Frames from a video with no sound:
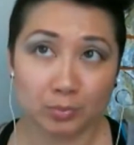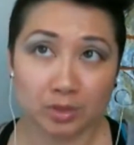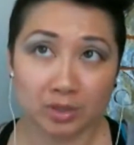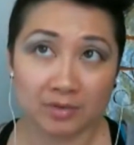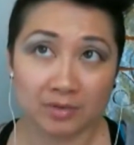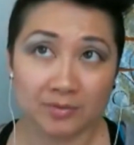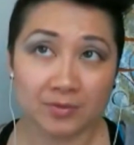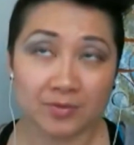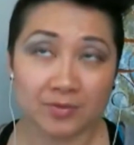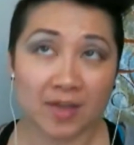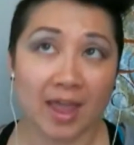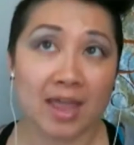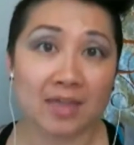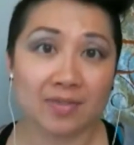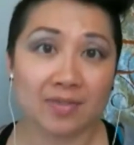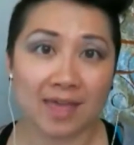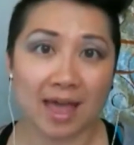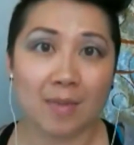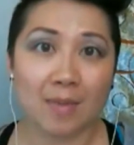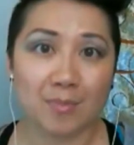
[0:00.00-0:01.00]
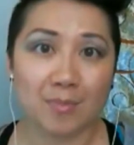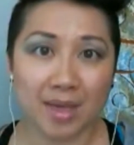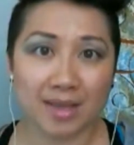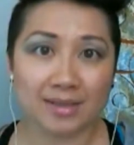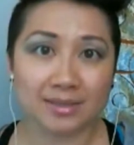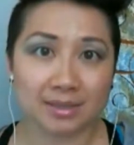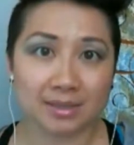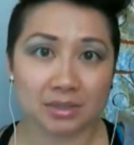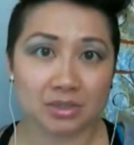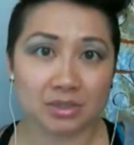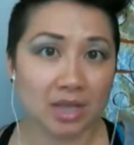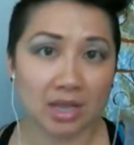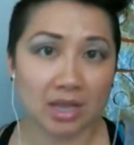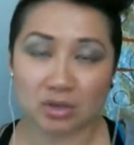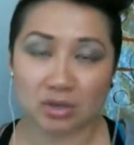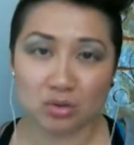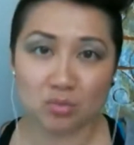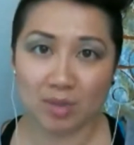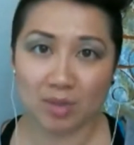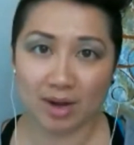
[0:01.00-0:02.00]
convey that message
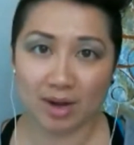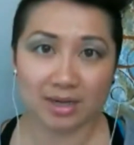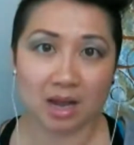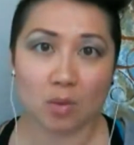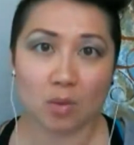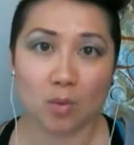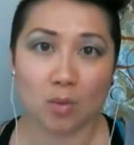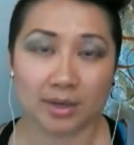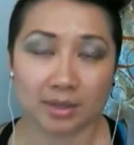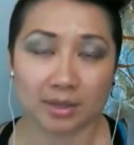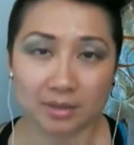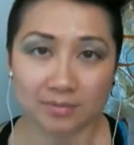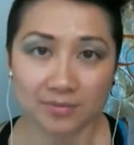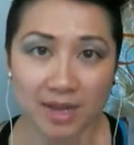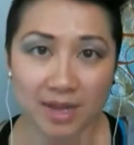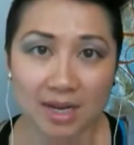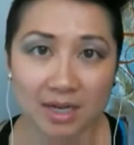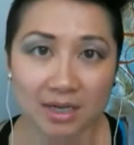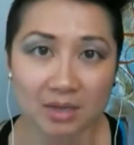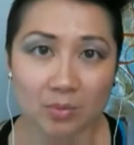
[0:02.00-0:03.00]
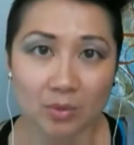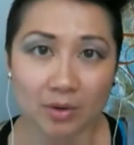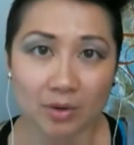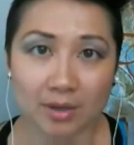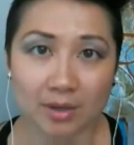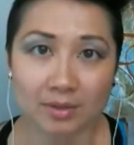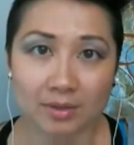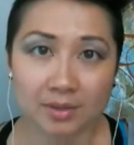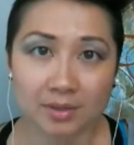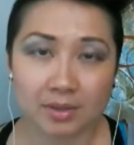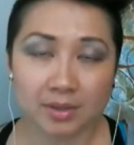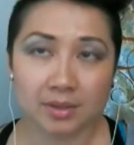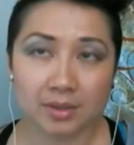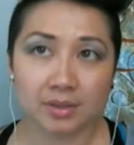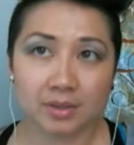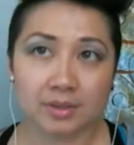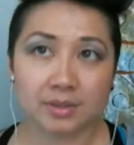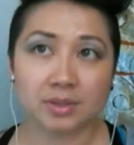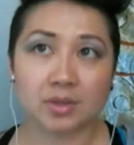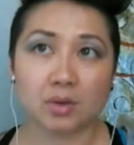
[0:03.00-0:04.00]
that you might not want to convey anymore?
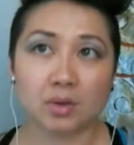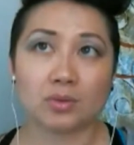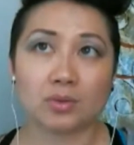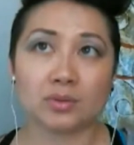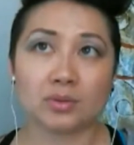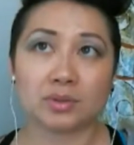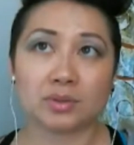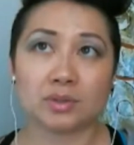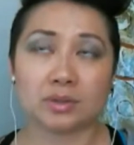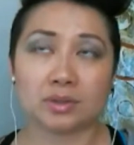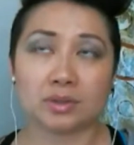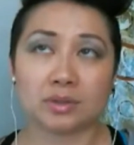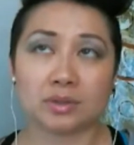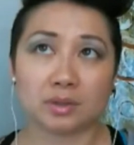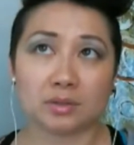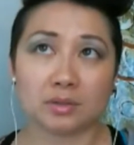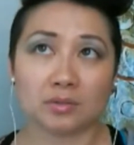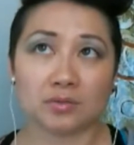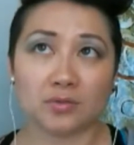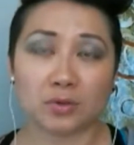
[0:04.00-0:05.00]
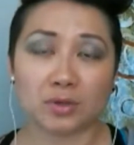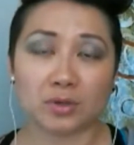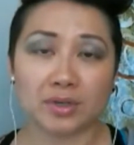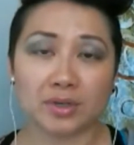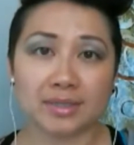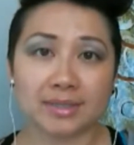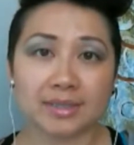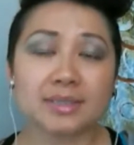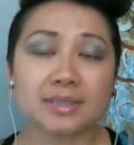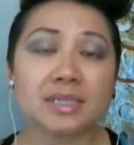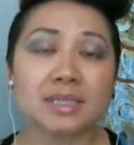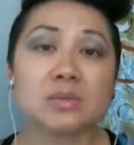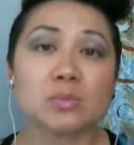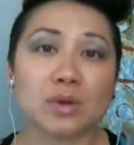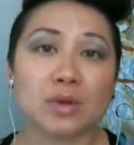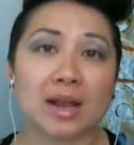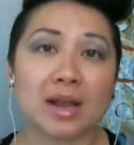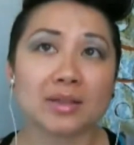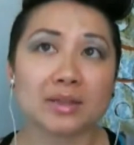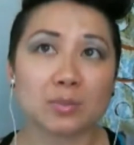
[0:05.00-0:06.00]
So for an existing
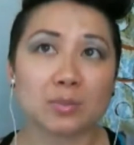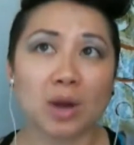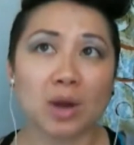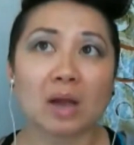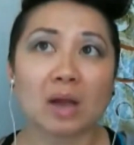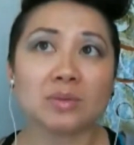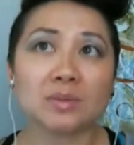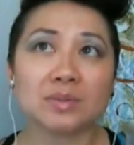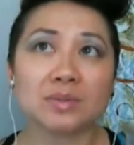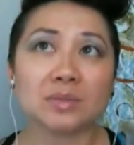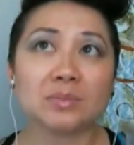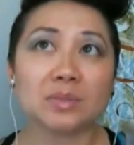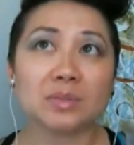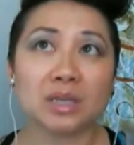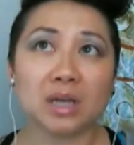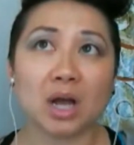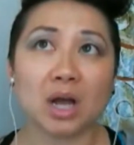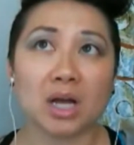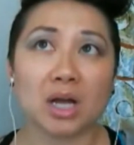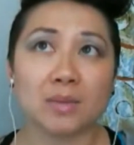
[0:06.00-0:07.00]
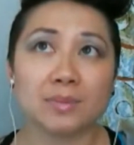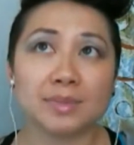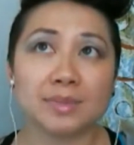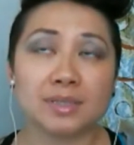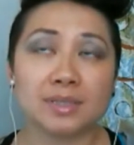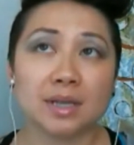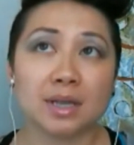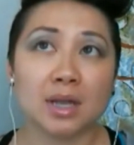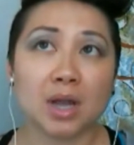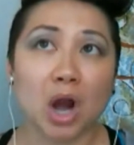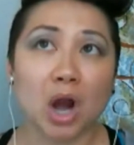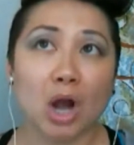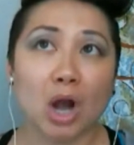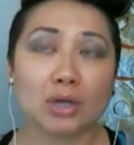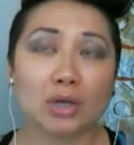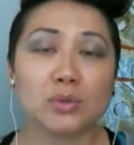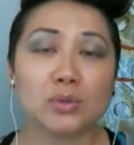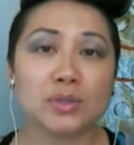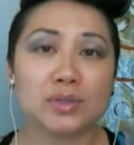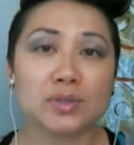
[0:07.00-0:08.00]
brand, the problem then becomes, are
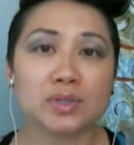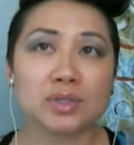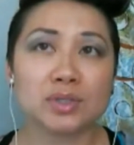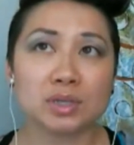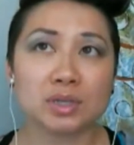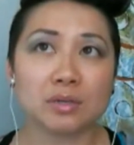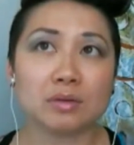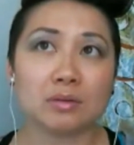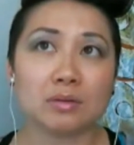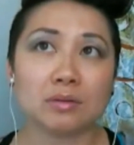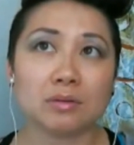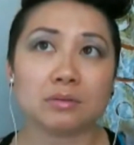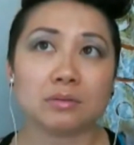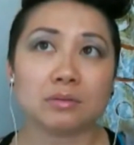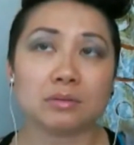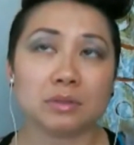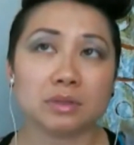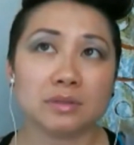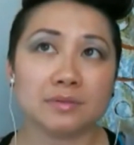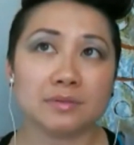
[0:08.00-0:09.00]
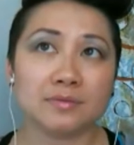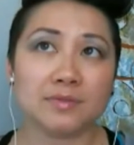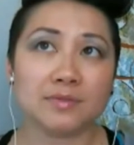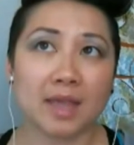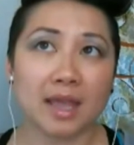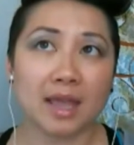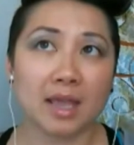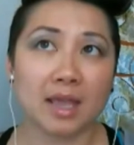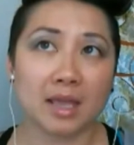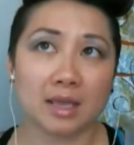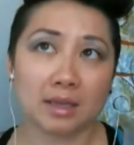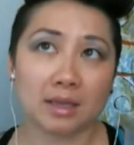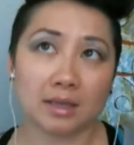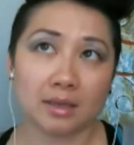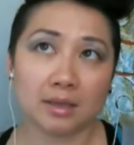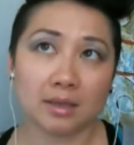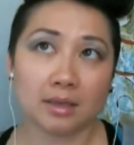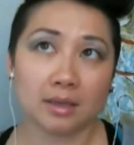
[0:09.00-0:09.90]
you still conveying